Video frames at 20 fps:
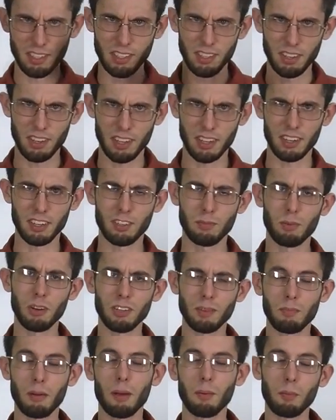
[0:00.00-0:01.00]
looking
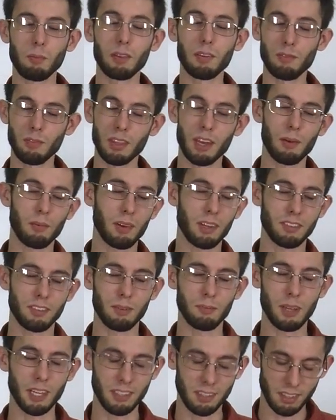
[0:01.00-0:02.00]
expression, probably for that
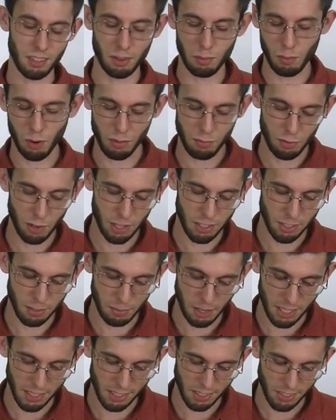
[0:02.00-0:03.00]
reason. It makes it look more fierce, it
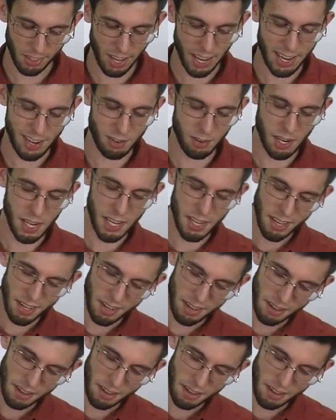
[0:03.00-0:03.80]
makes it look angry.